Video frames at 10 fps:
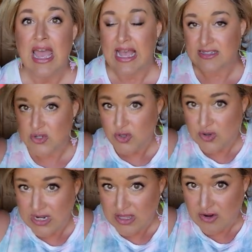And so you
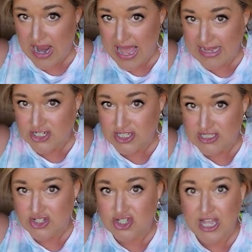can either add
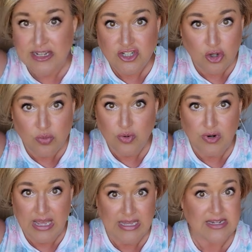just gentle rooting.